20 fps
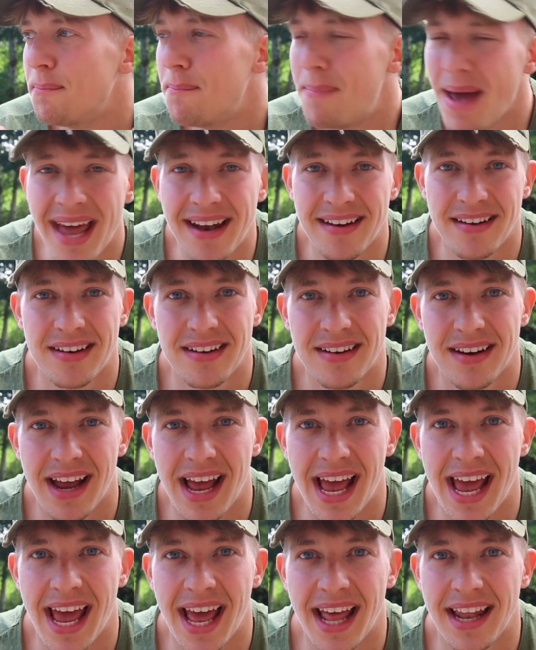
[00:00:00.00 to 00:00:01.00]
better
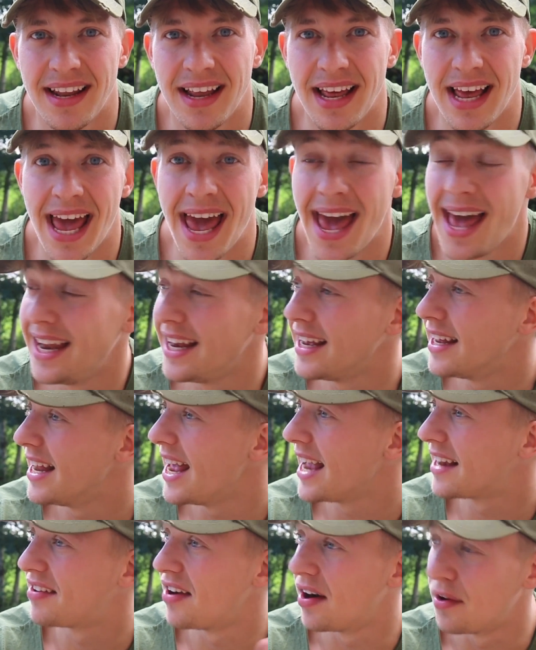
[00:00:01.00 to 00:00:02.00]
and adding an
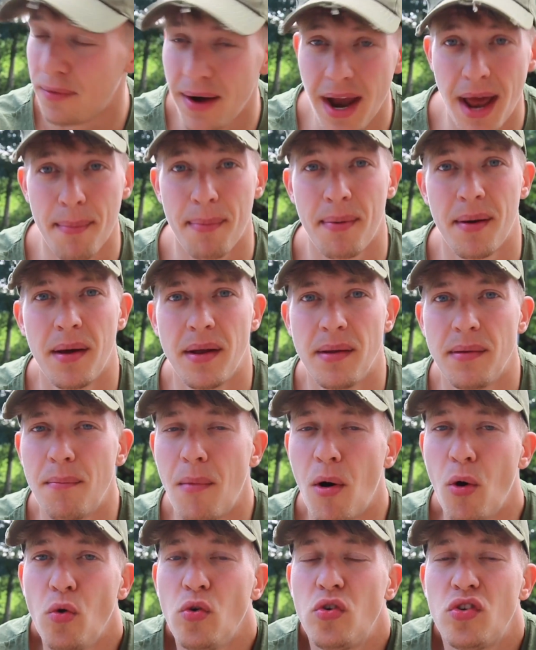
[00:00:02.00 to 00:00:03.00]
extra rep.
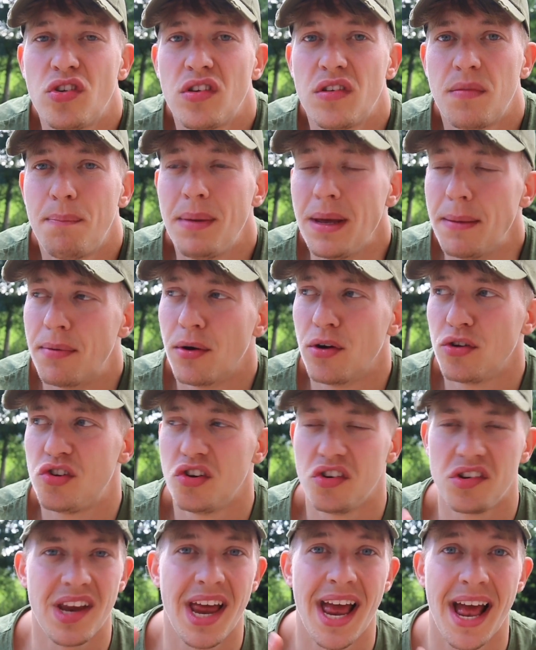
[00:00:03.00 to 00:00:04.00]
Most people
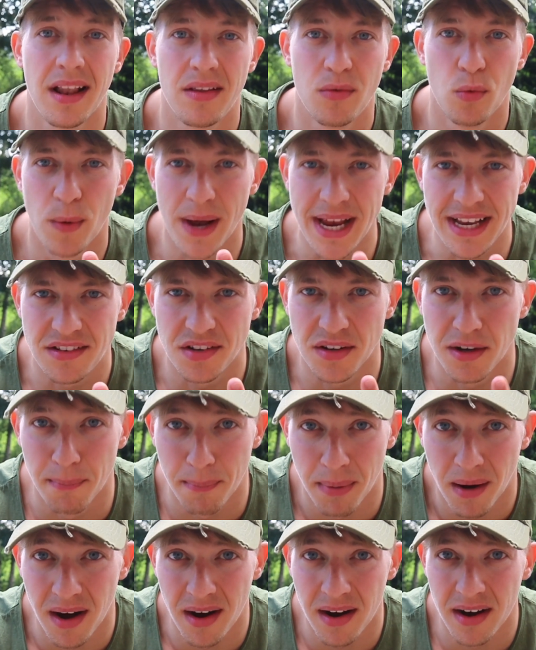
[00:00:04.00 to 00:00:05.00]
just add weight to the
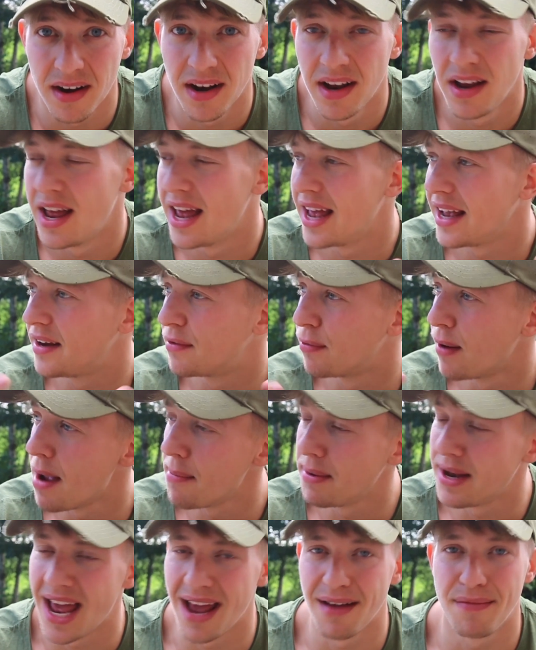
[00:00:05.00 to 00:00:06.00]
bar,
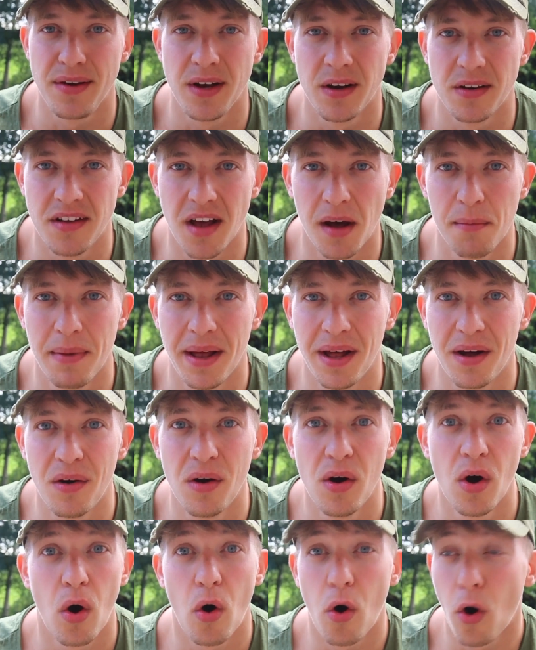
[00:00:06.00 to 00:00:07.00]
grab a heavier
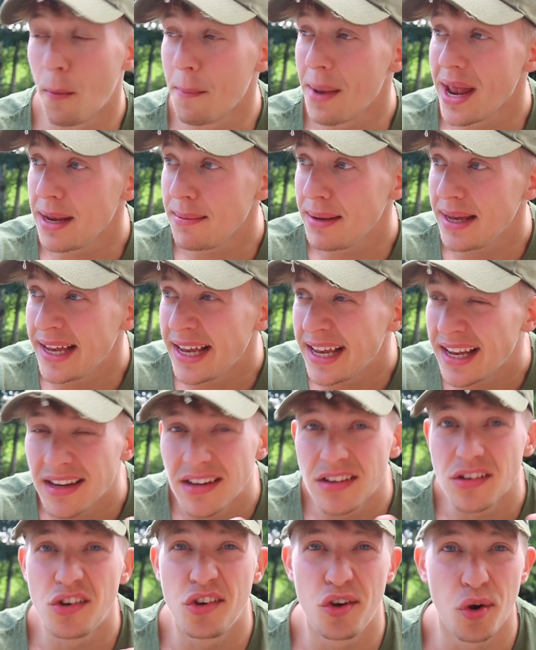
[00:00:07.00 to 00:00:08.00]
dumbbell, or maybe
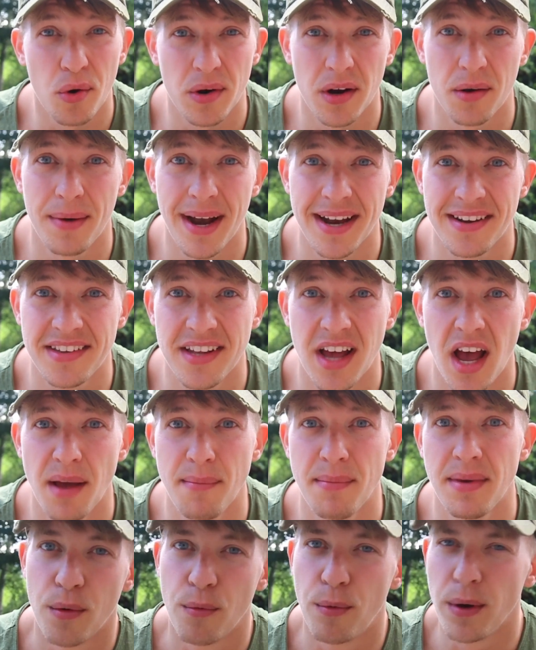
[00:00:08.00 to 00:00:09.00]
shorter rest
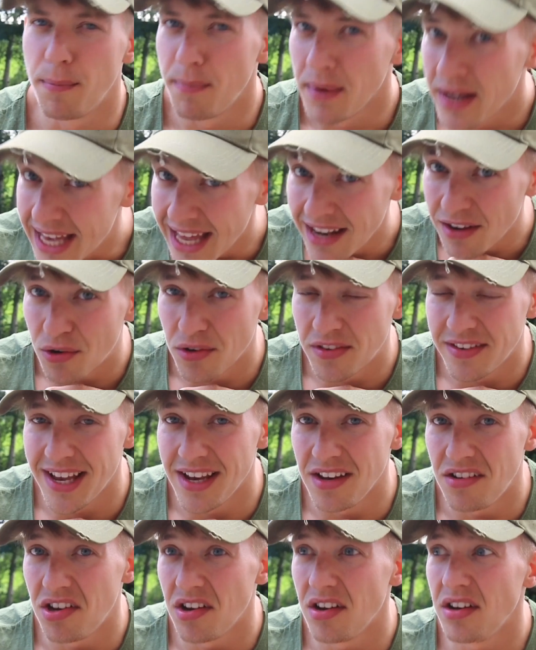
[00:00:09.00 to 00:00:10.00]
time. With mechanical
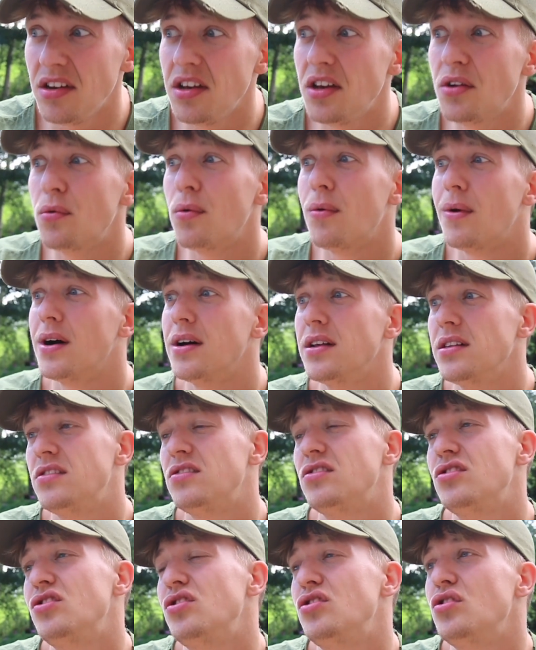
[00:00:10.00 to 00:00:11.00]
tension, you
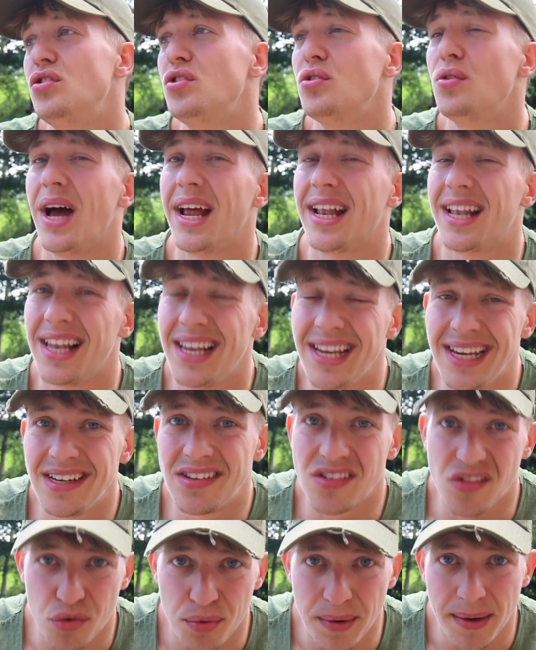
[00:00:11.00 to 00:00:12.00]
want to do at
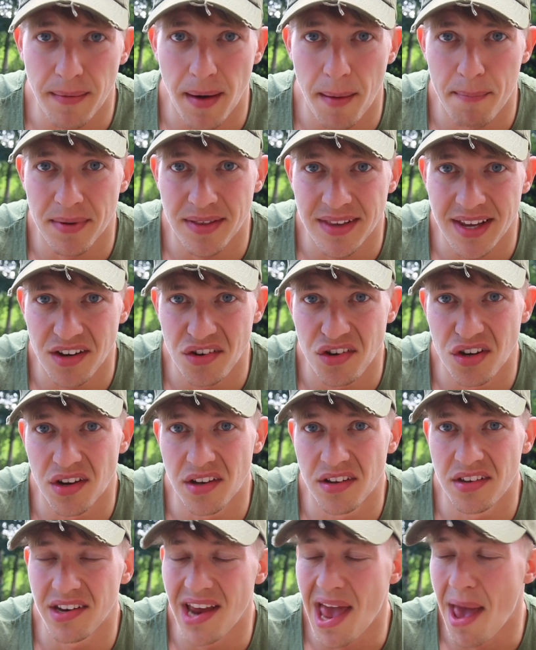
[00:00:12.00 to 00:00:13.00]
least 3
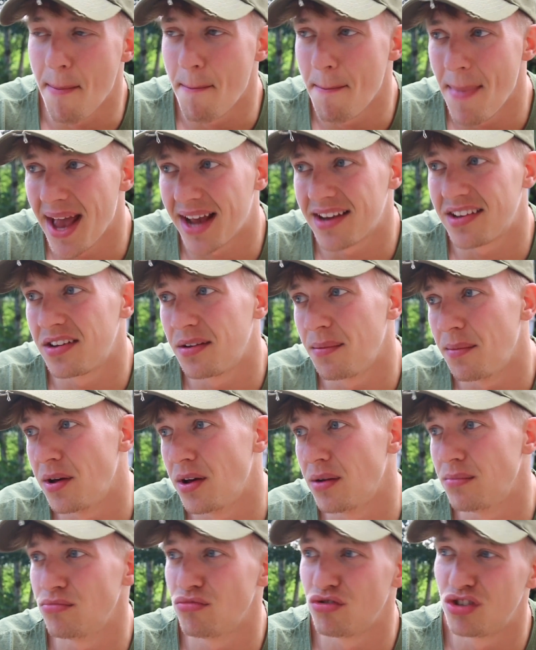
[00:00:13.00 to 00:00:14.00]
repetitions and
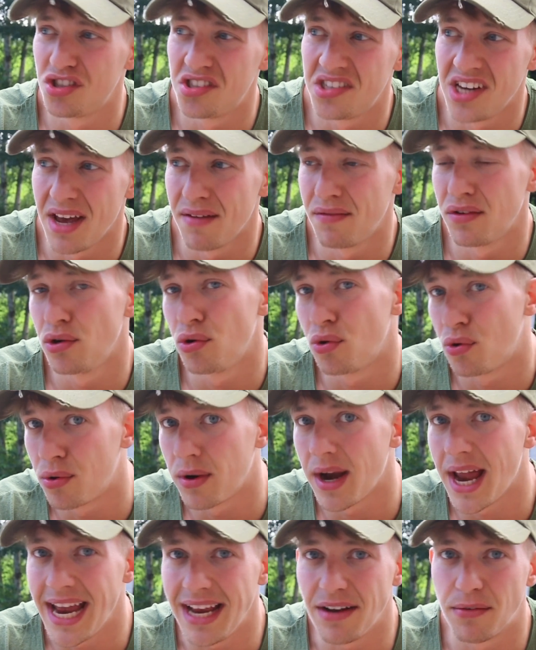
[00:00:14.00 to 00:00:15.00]
maximum 7
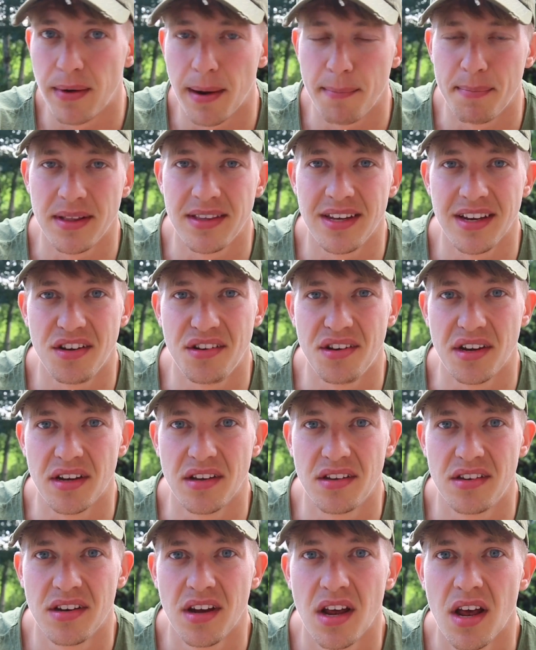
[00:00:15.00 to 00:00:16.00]
or 8
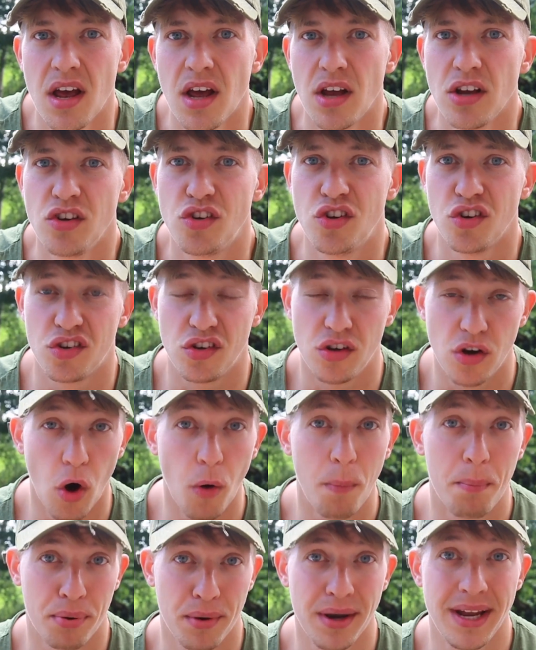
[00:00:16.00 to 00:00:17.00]
repetitions. Just
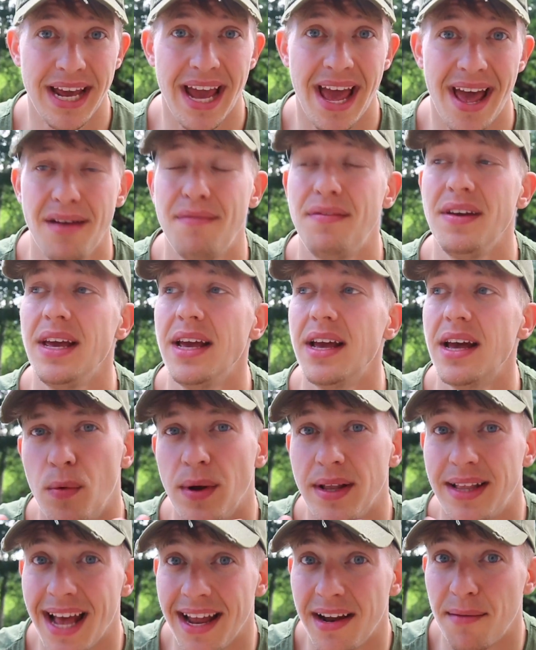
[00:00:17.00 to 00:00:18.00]
go pretty heavy.
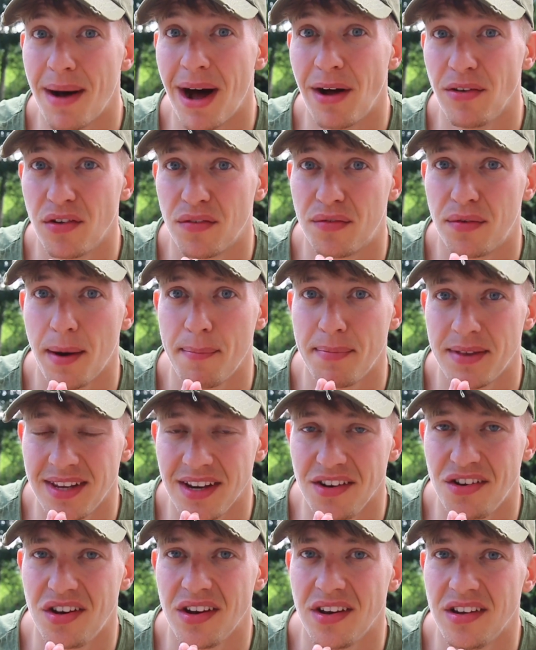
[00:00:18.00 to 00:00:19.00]
With that amount of
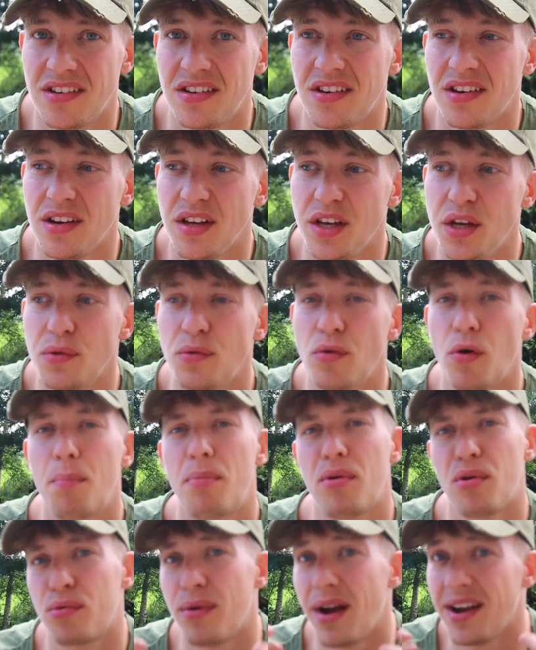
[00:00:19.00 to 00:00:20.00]
repetitions, you will
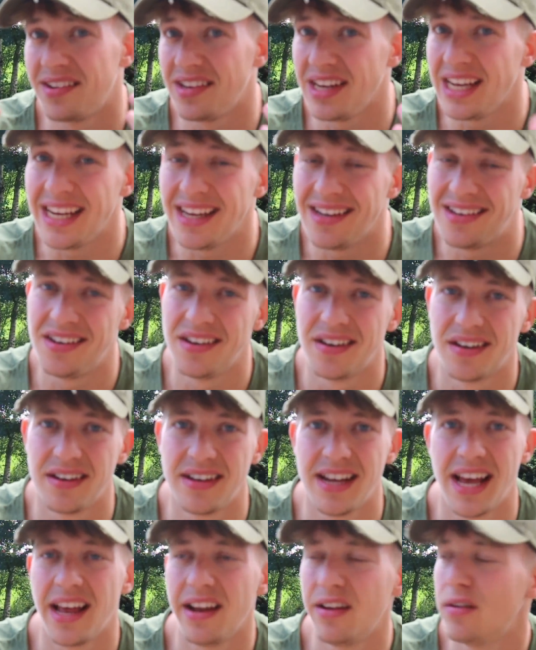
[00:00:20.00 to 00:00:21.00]
progress easier
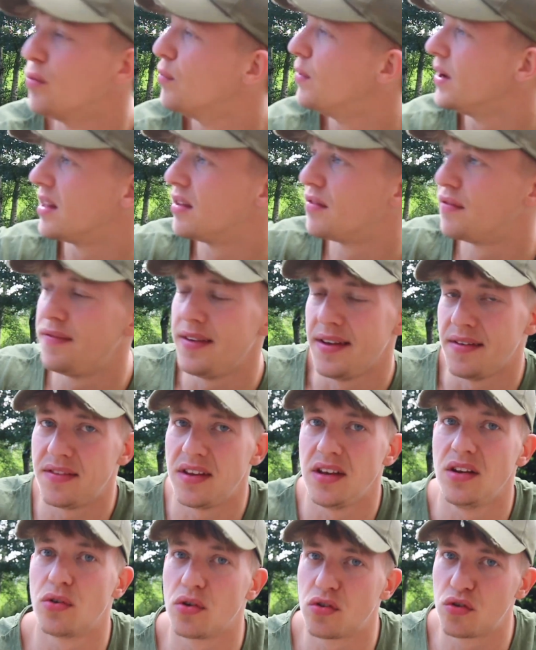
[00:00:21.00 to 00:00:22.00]
than with
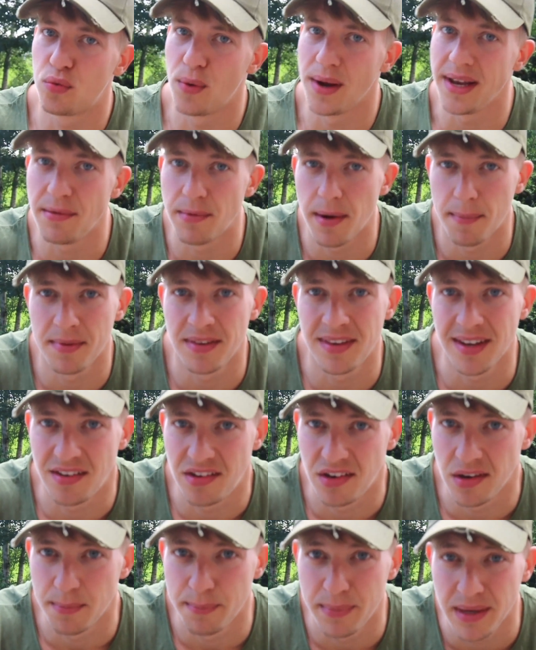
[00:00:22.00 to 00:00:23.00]
15 or 20
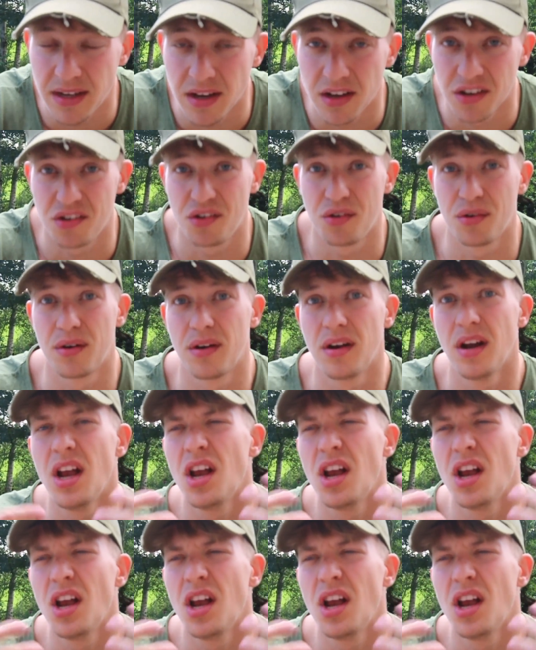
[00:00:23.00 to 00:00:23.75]
repetitions because you're